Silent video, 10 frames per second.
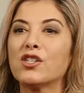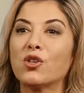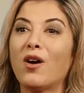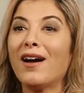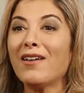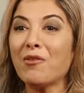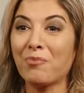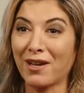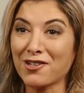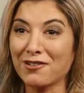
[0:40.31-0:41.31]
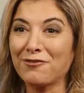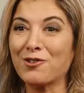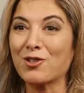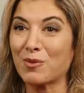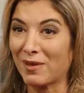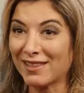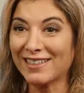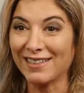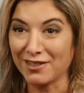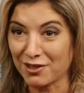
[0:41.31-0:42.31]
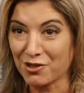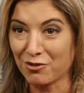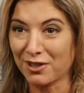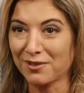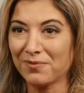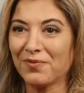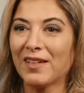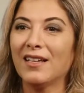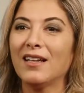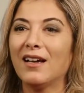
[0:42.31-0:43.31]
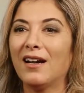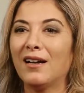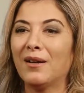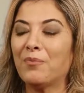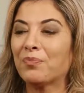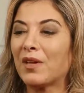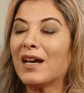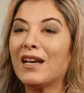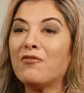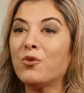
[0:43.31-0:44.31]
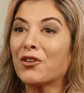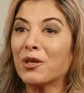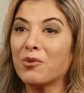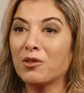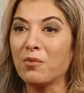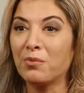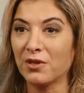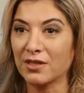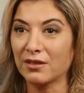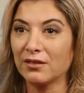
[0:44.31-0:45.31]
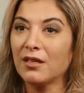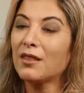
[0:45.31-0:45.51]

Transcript: So I have a passion for cosmetic dentistry. I love working with composite.